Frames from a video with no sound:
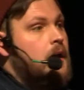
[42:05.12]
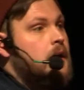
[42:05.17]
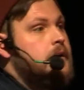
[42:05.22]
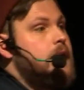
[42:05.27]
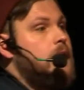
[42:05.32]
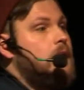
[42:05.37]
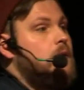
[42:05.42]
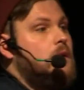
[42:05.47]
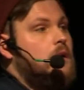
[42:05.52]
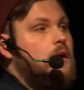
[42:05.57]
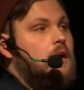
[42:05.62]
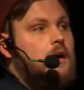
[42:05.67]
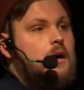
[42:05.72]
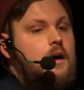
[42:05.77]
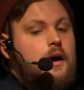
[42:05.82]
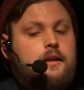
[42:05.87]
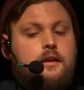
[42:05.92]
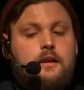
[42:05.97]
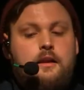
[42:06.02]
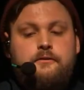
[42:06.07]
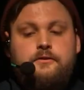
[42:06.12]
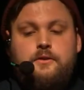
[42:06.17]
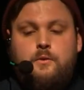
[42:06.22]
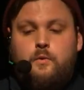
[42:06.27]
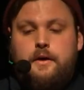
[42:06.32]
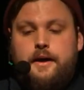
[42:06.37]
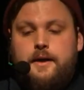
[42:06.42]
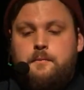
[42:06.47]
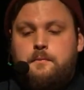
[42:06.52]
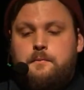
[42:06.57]
Now, I love the
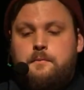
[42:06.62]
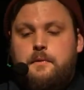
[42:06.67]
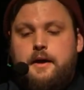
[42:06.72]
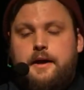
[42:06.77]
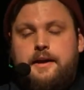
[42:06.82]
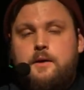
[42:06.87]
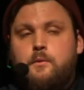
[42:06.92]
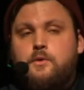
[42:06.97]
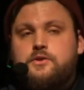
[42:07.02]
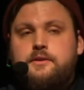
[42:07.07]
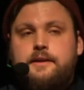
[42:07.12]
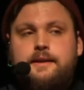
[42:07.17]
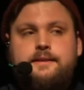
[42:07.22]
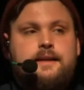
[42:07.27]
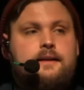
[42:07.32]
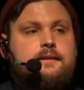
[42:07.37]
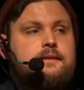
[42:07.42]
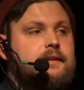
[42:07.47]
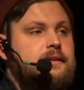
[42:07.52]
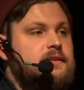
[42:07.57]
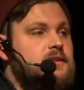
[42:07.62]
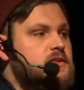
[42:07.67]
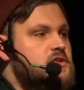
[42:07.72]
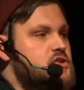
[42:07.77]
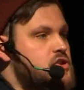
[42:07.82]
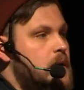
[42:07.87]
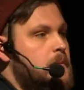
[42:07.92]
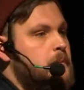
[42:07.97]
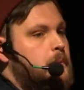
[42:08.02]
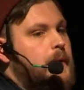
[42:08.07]
web, and I wasn't exactly
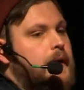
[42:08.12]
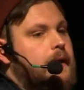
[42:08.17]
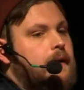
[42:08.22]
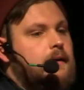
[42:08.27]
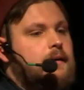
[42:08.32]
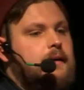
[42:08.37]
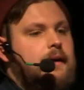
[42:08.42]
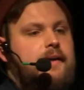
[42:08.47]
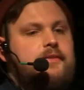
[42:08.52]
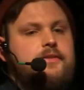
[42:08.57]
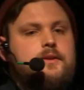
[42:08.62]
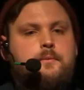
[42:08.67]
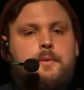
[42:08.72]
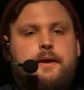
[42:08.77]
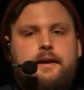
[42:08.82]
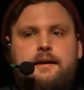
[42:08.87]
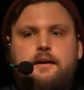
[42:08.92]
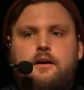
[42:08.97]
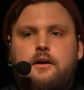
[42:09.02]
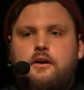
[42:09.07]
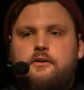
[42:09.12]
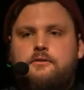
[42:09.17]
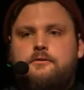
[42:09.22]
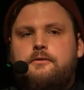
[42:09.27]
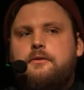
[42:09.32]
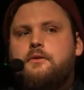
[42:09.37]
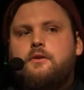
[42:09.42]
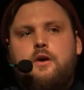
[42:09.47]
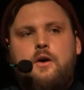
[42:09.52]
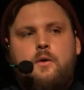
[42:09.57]
jumping at the bit of
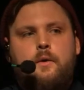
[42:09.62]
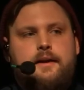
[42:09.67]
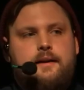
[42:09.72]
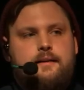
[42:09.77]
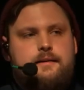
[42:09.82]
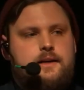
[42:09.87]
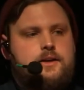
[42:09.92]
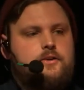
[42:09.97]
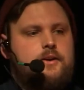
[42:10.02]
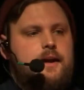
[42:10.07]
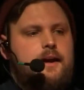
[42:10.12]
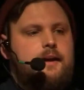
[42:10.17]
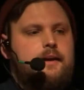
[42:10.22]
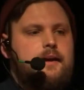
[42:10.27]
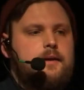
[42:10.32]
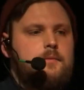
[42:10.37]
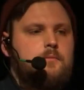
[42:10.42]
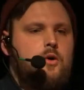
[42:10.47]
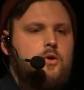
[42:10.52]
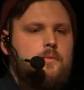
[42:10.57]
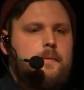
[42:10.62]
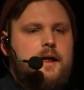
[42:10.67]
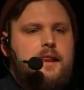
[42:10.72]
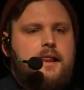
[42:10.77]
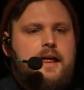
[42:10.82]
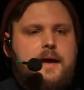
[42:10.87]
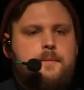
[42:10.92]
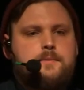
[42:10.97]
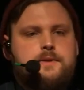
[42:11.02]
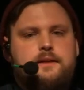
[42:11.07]
going and creating mobile
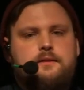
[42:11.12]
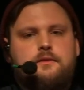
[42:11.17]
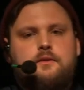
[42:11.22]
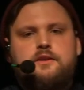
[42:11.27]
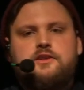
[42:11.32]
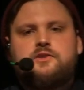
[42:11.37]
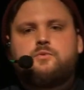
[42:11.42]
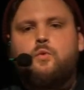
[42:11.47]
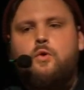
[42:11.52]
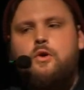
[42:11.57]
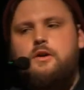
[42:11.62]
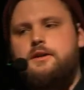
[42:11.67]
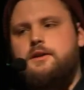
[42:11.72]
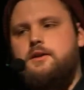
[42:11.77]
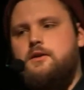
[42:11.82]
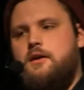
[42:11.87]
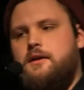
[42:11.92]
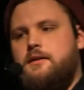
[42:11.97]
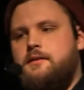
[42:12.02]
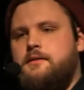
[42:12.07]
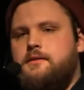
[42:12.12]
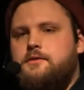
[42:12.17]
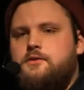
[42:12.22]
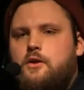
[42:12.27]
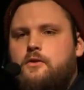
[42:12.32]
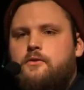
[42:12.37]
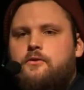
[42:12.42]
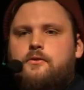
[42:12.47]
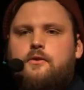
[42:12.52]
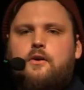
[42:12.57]
apps into these walled gardens
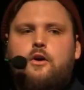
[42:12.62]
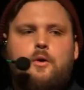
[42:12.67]
of